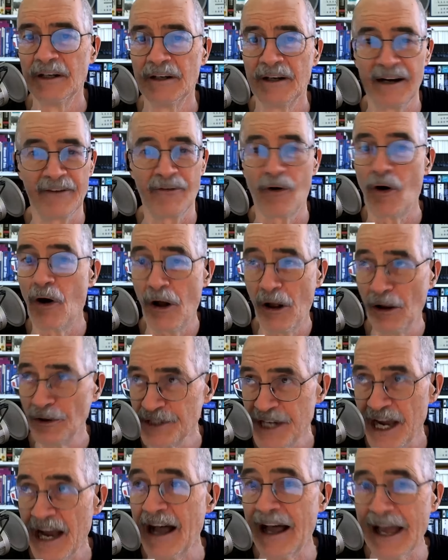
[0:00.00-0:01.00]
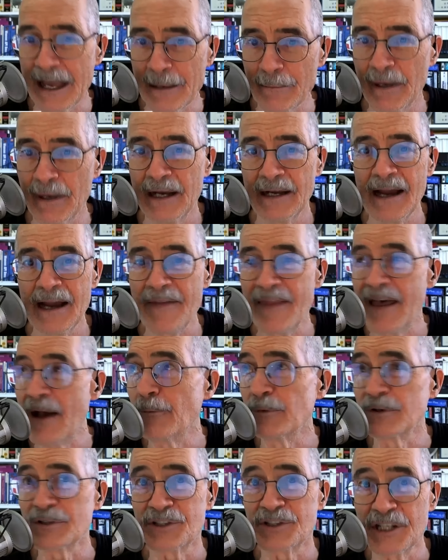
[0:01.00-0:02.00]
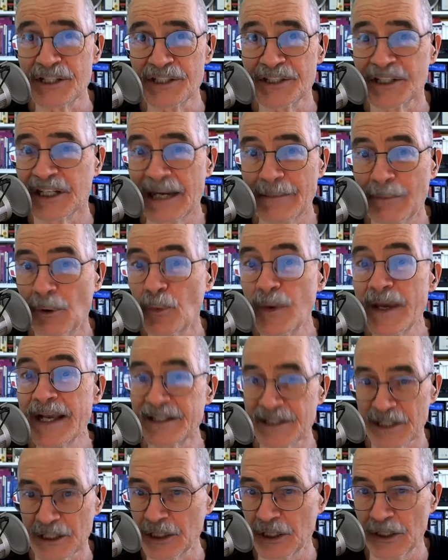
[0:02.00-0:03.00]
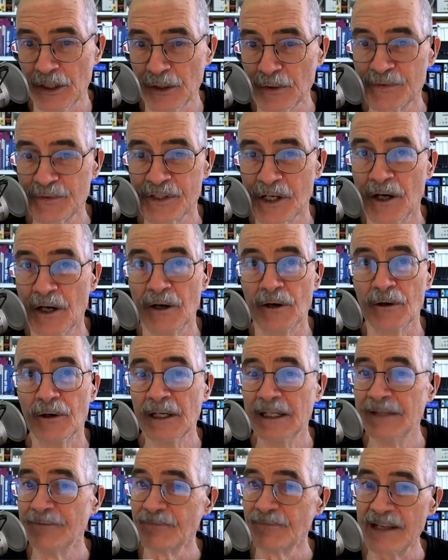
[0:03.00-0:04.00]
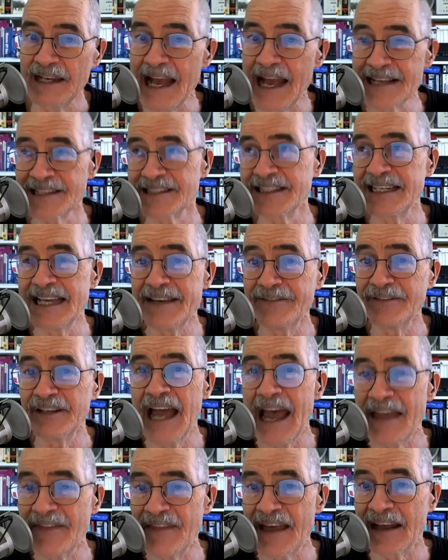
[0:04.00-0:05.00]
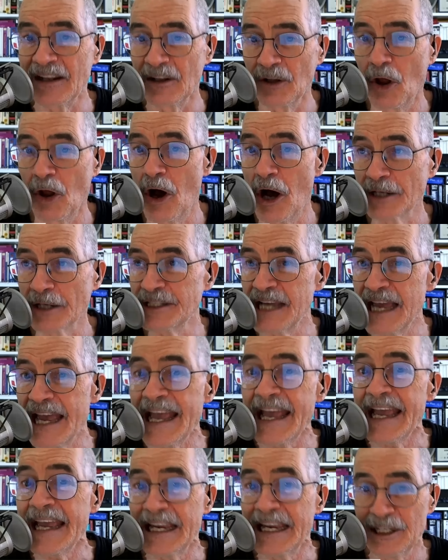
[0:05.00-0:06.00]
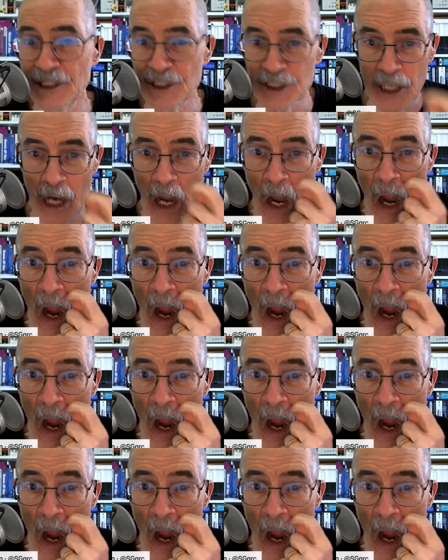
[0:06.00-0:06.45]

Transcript: of all time. And that was just a couple weeks ago. So it hasn't even had that long to age.